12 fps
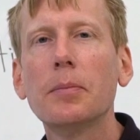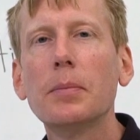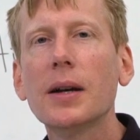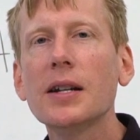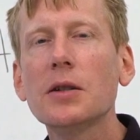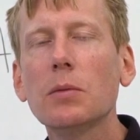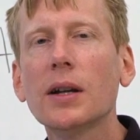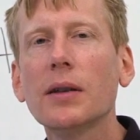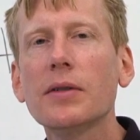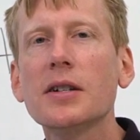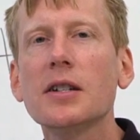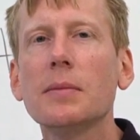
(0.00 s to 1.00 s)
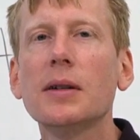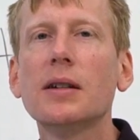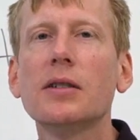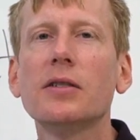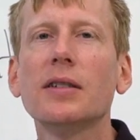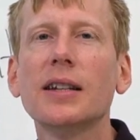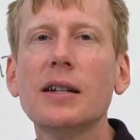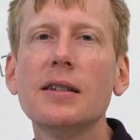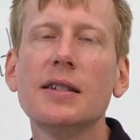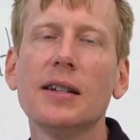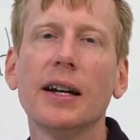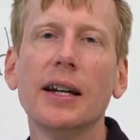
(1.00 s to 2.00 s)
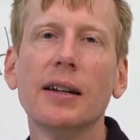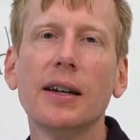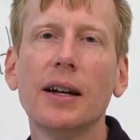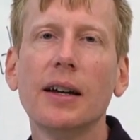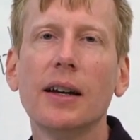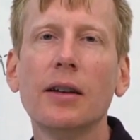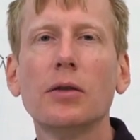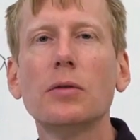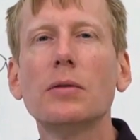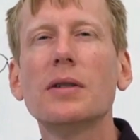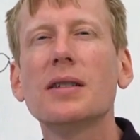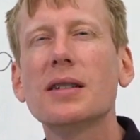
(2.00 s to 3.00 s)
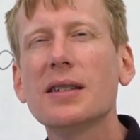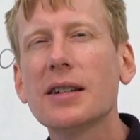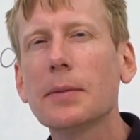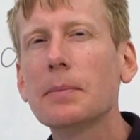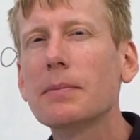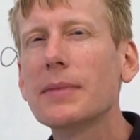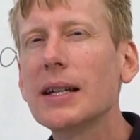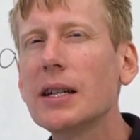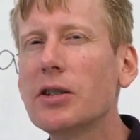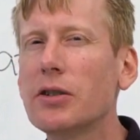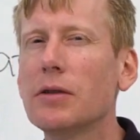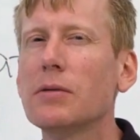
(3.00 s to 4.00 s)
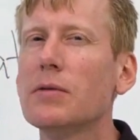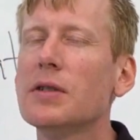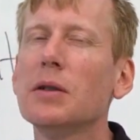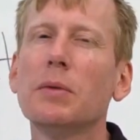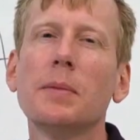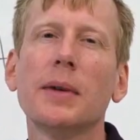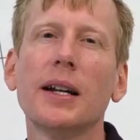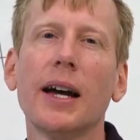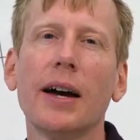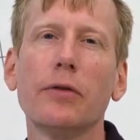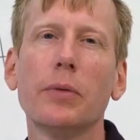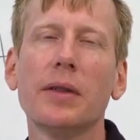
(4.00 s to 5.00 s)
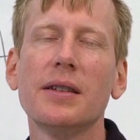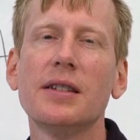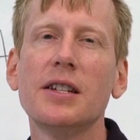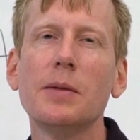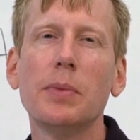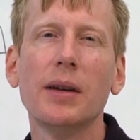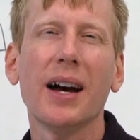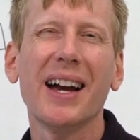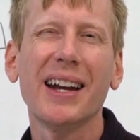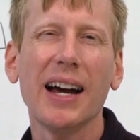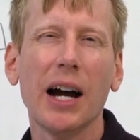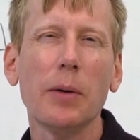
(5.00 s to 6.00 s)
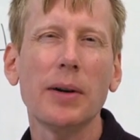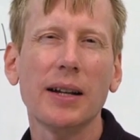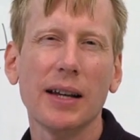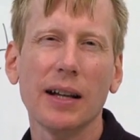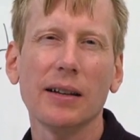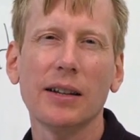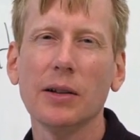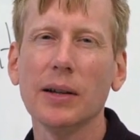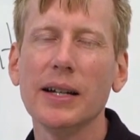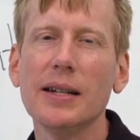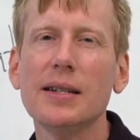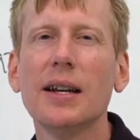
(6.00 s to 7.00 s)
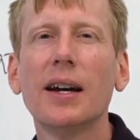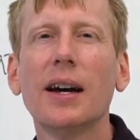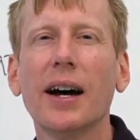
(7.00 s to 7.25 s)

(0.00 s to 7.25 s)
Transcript: because it will give us some additional insight into some issues that we might have with the CPI and how it calculates